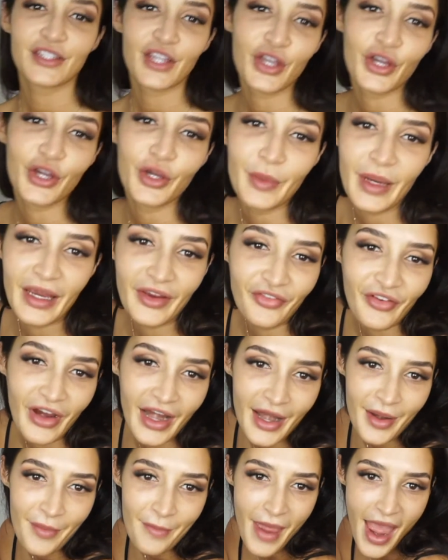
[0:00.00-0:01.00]
So my
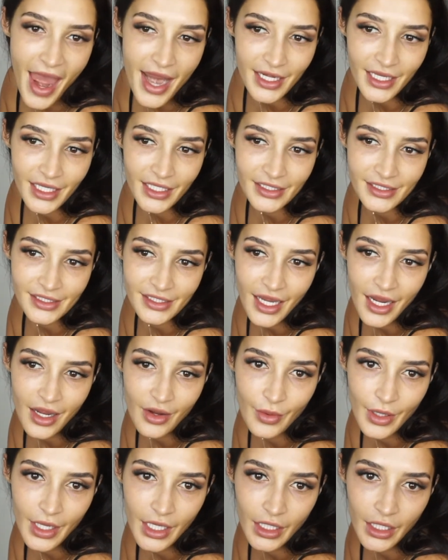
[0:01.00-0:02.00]
friend Maddie is now
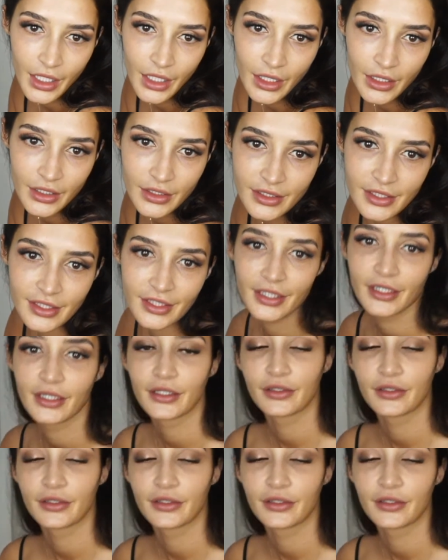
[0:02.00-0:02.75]
in it.